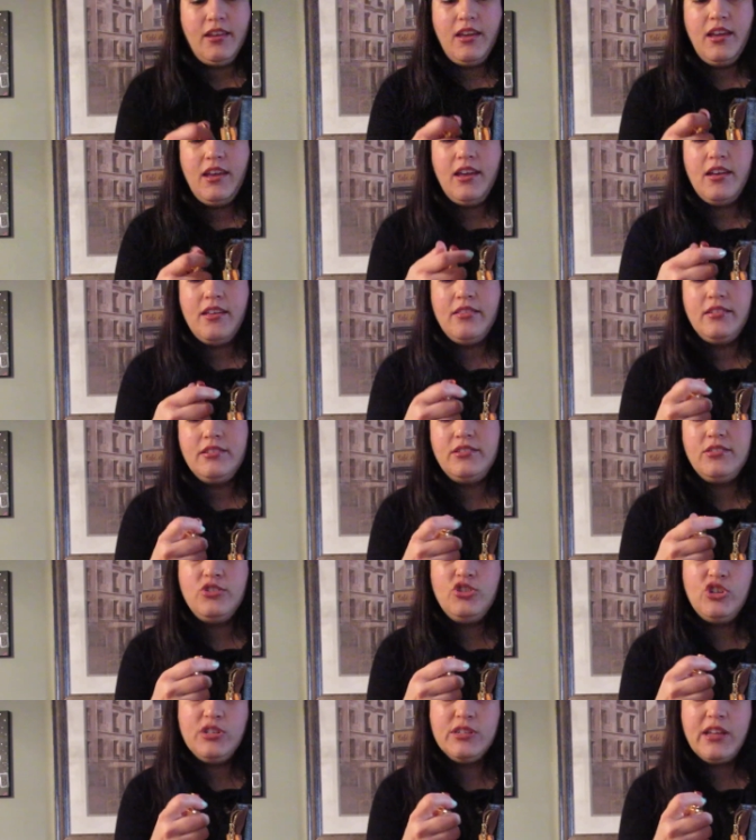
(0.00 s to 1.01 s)
And this
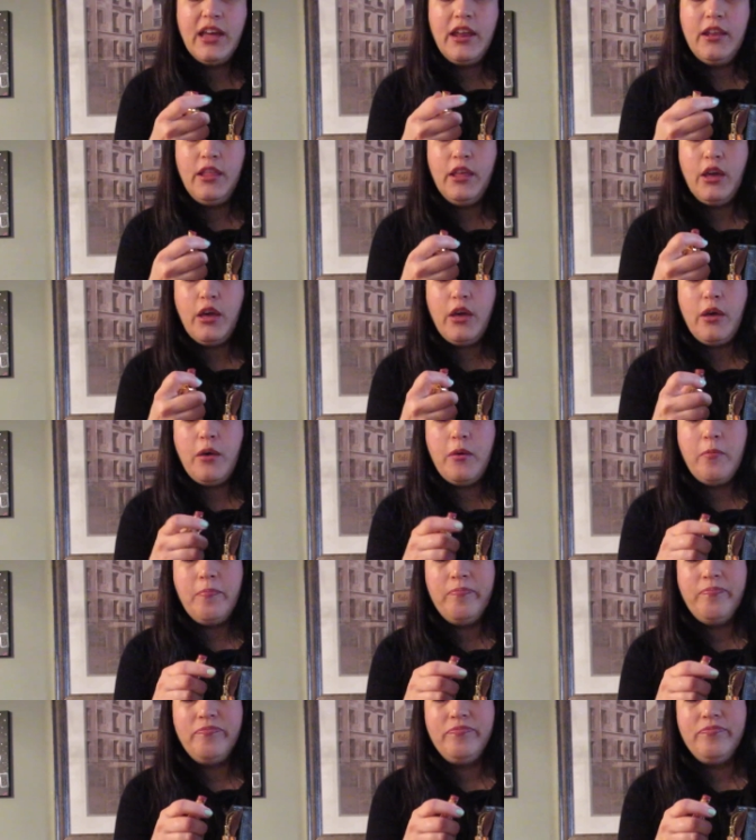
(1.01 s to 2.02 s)
is just kind of like a,
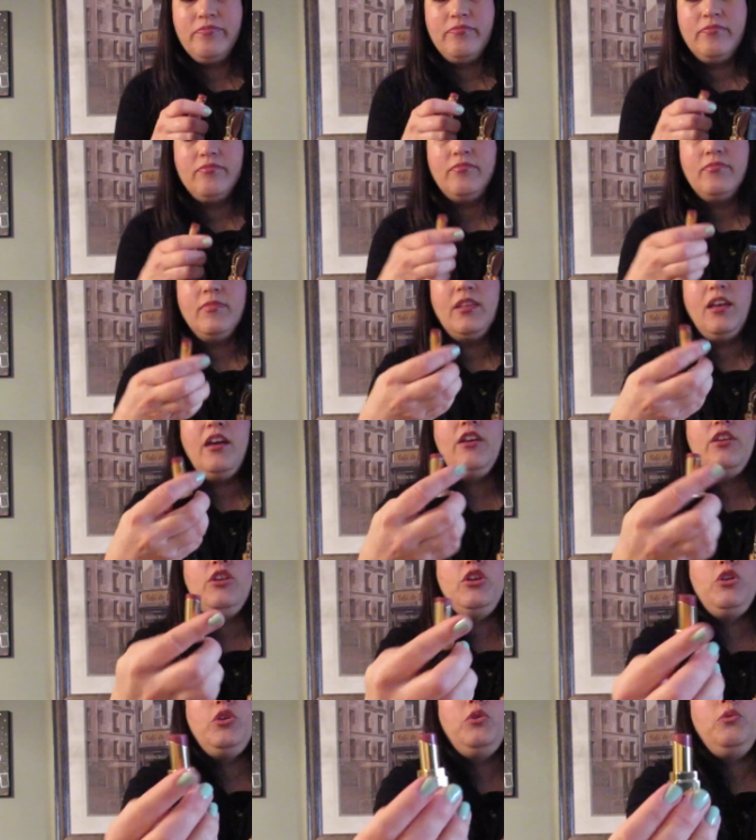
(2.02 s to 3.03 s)
a
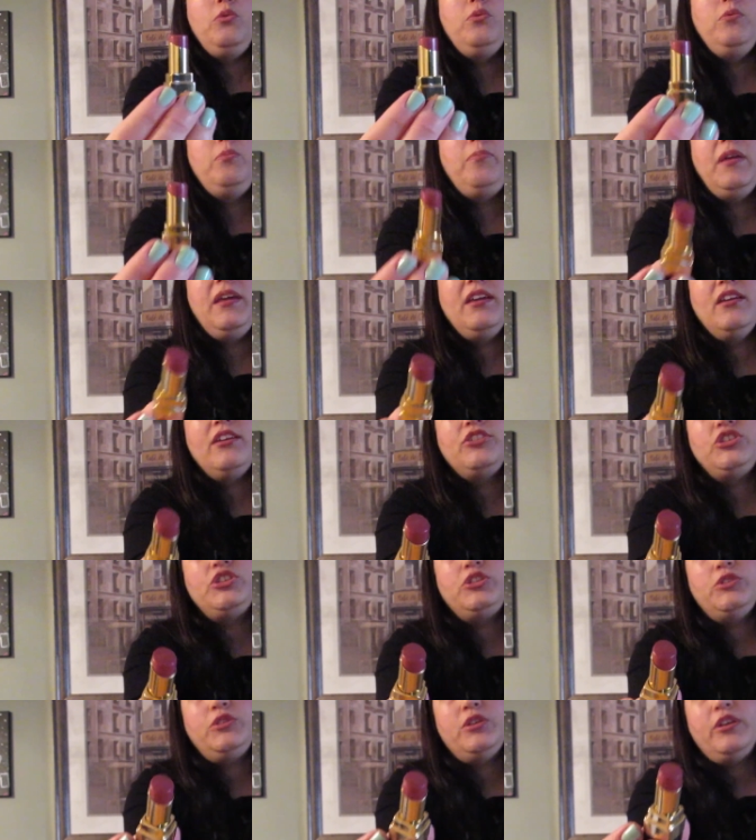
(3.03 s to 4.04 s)
nude
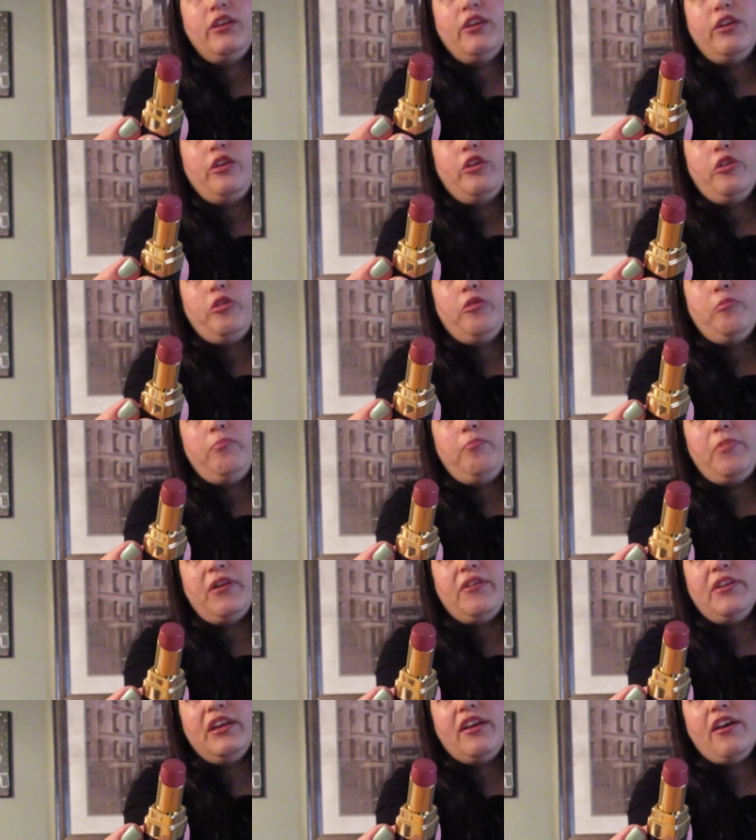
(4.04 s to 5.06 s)
pinkish
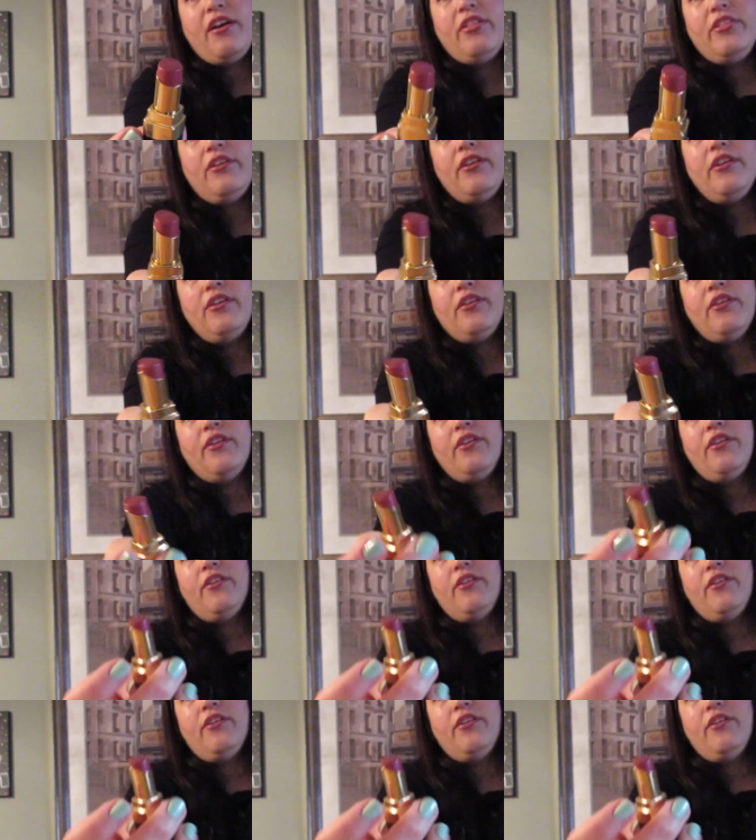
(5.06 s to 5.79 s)
berry color.